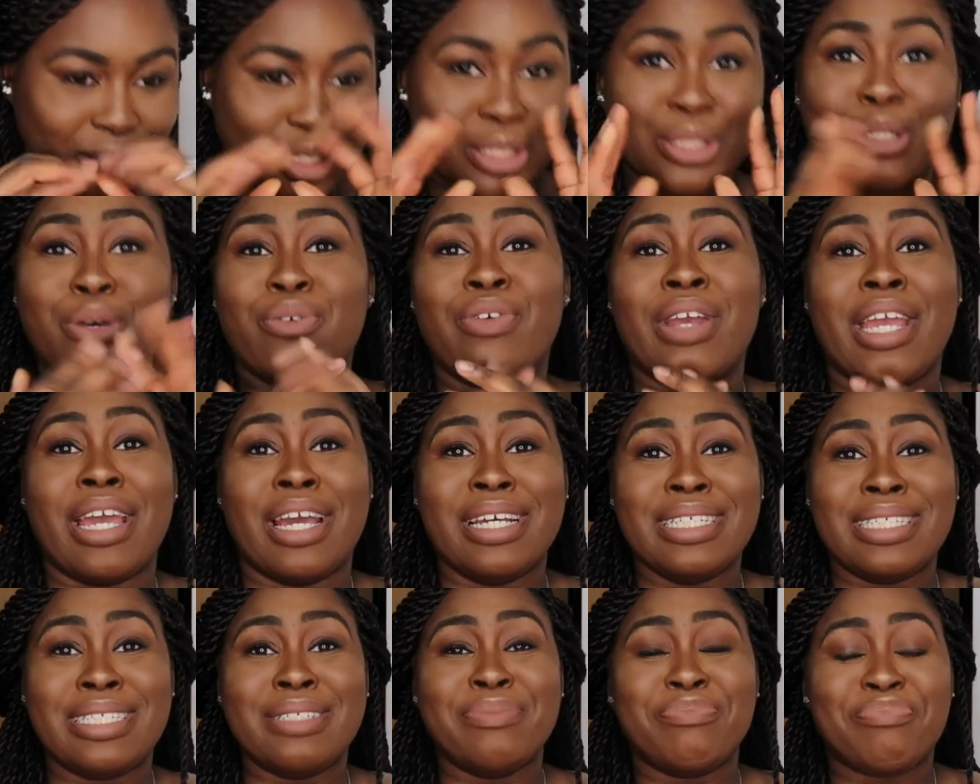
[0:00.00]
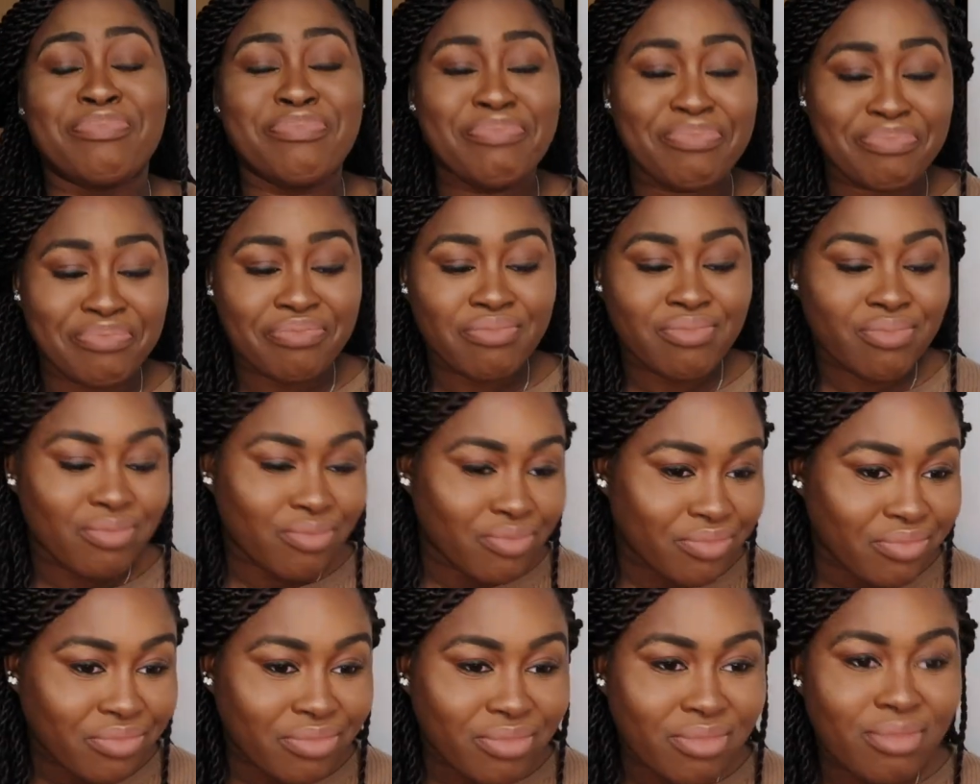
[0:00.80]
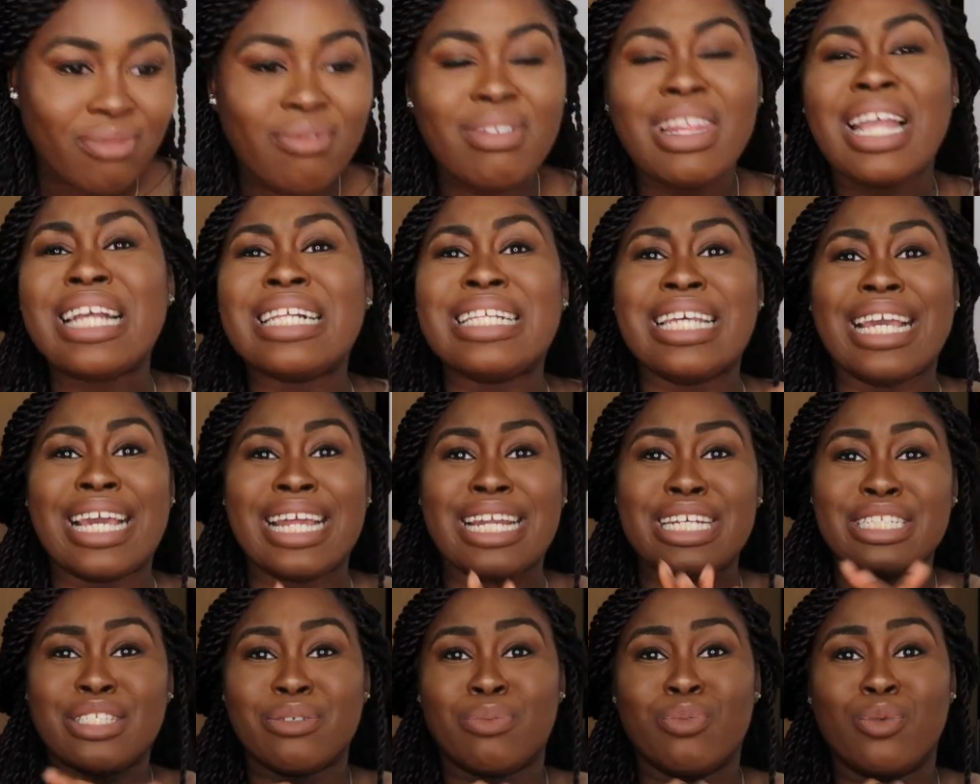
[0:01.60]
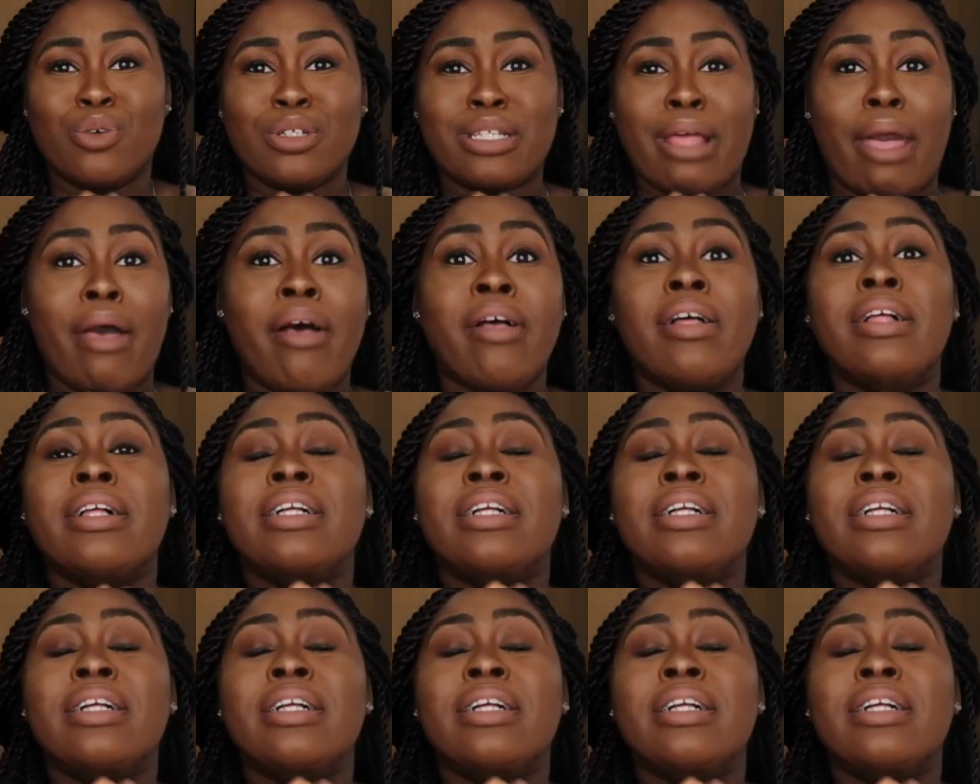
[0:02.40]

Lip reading: Sorry guys, I think I need some water.